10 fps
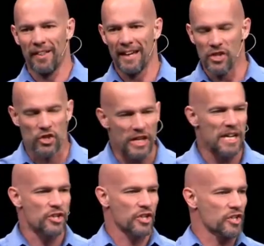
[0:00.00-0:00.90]
than
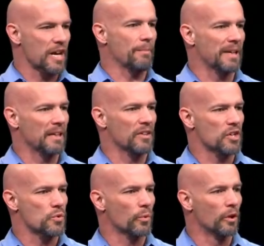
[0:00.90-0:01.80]
Jesus coming to
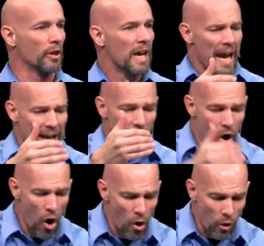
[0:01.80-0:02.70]
this world and
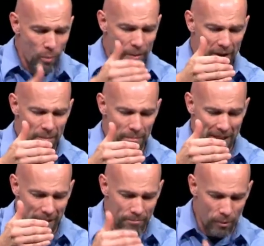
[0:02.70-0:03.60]
hope
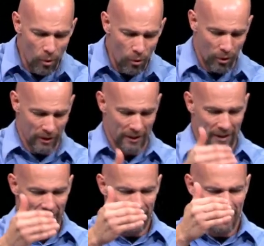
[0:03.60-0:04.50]
being born
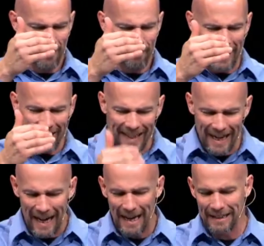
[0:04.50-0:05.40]
by
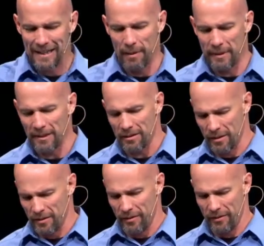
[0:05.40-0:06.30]
God coming to
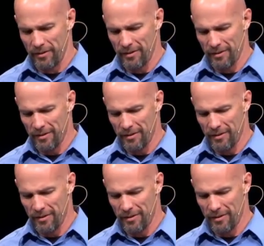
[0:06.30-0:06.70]
earth.